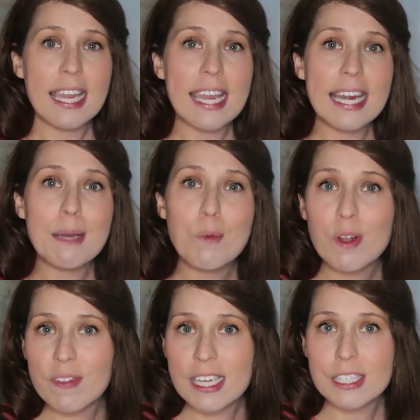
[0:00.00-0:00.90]
Eating
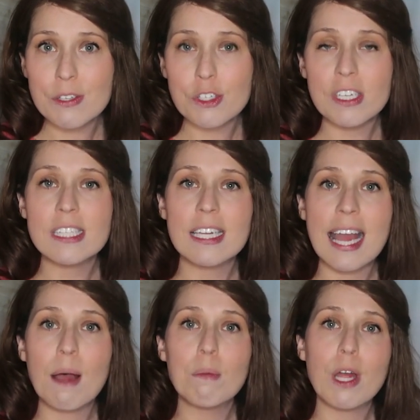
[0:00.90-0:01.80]
more of these nutrients can
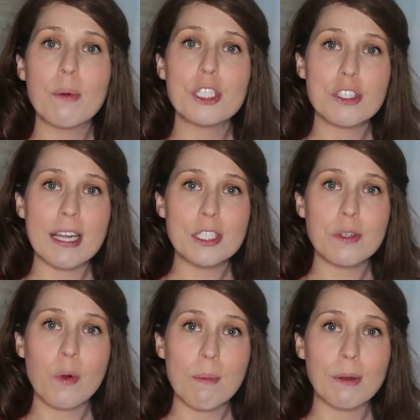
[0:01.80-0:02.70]
help lower
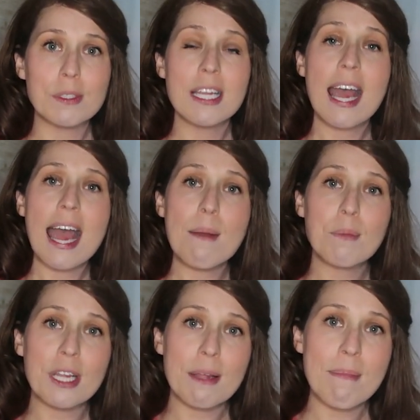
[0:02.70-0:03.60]
stress hormones and
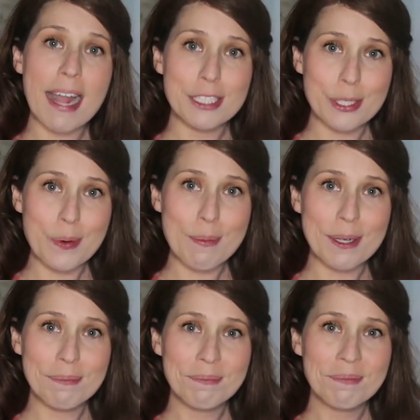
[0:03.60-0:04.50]
bring them back to
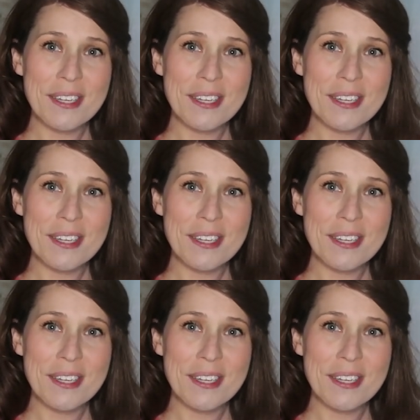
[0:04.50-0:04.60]
normal.